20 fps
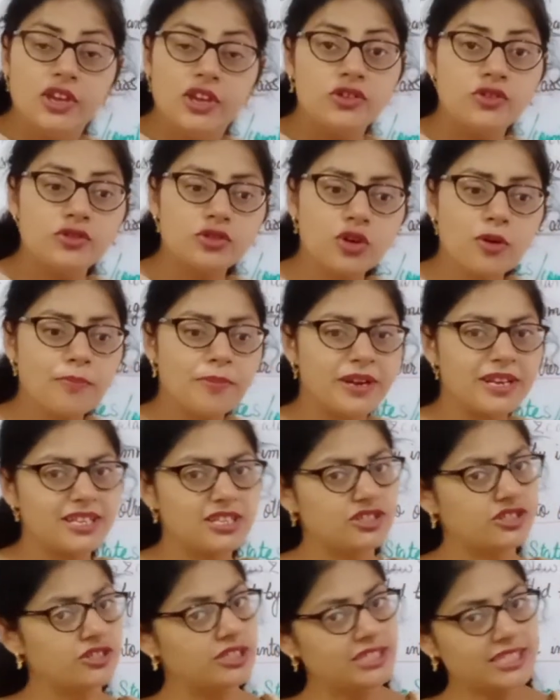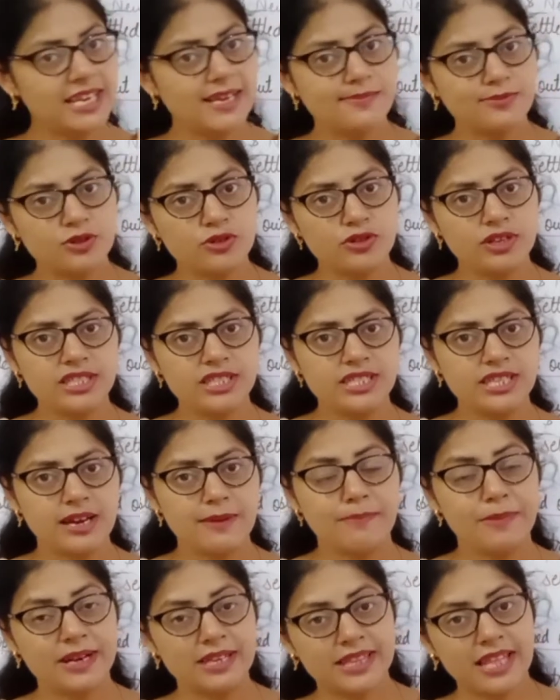You know, Britishers came to India,
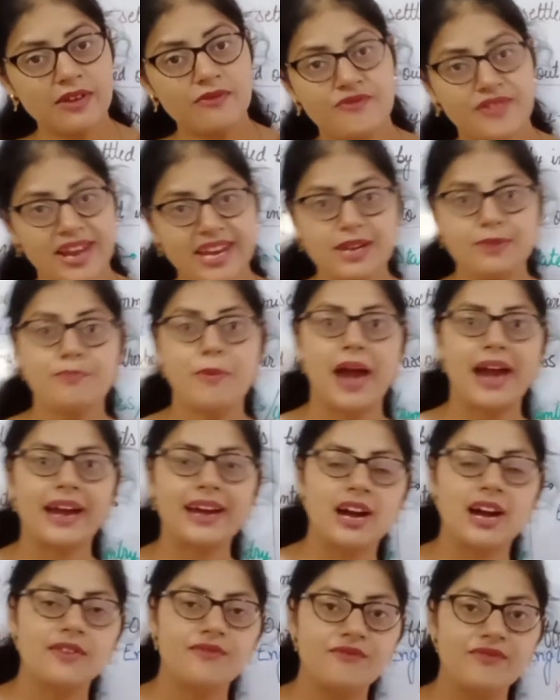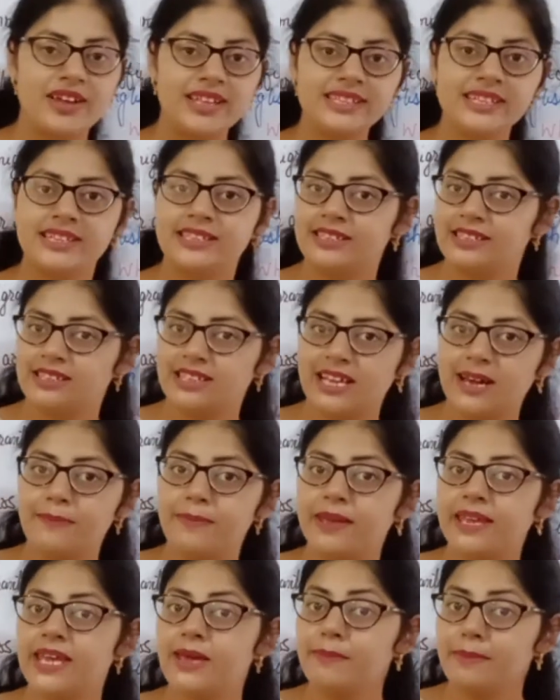but they went back when India
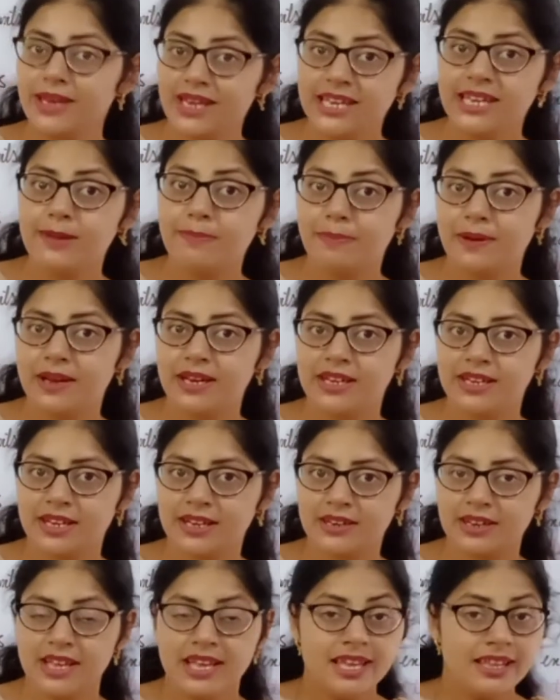became independent.